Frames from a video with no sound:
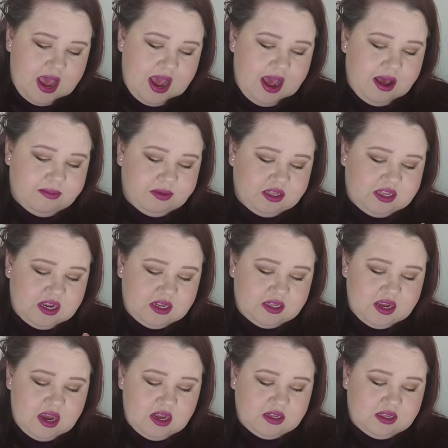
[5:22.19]
Um, it
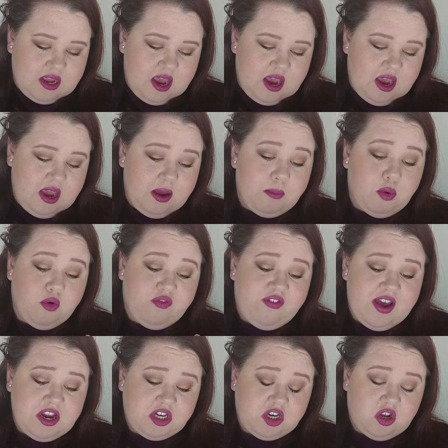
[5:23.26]
says it's a
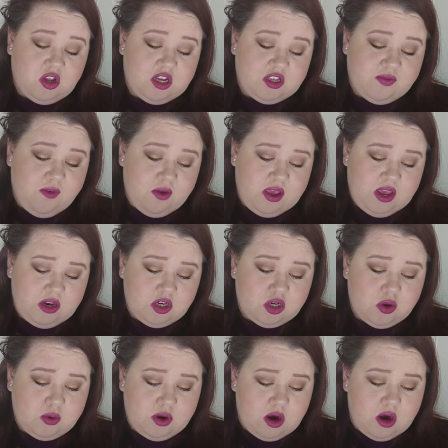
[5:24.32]
professional exfoliant
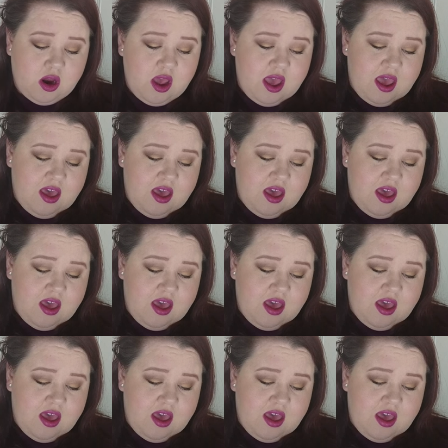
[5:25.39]
toner